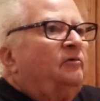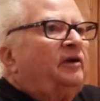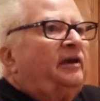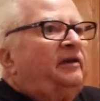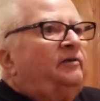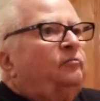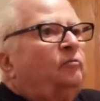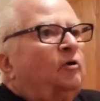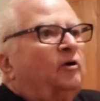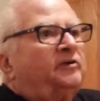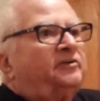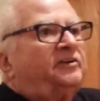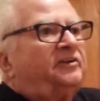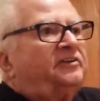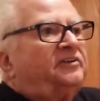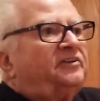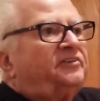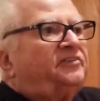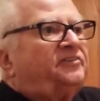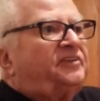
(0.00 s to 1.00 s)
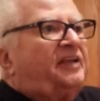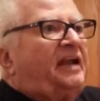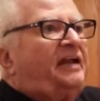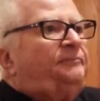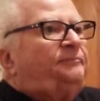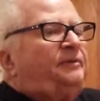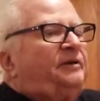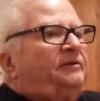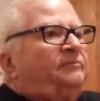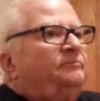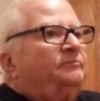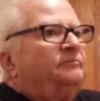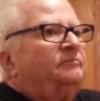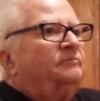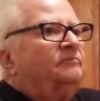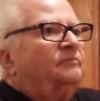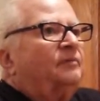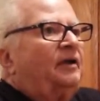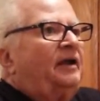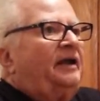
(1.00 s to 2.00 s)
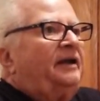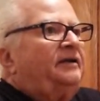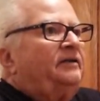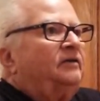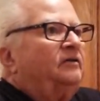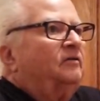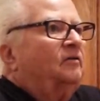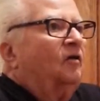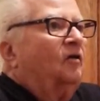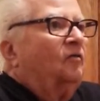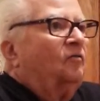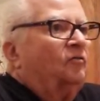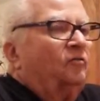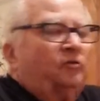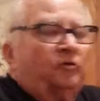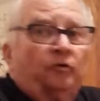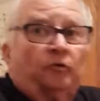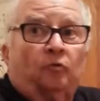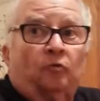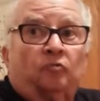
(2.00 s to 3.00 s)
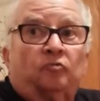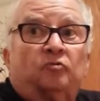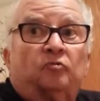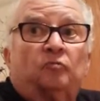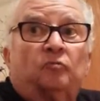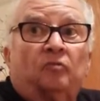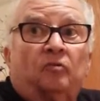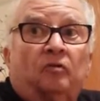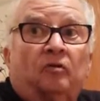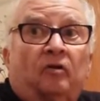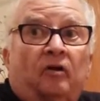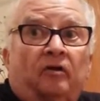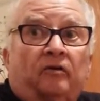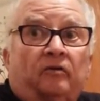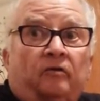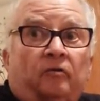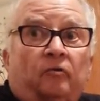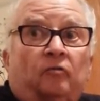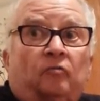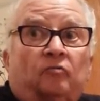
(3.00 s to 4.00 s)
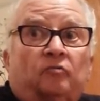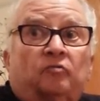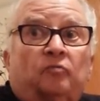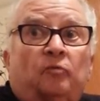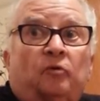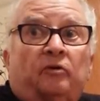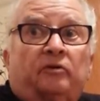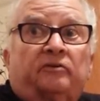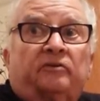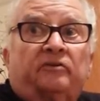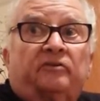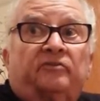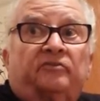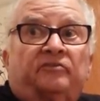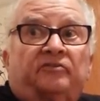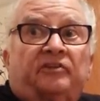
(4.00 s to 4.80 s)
when he worked at the stamping plant, all the girls, a lot of girls worked at the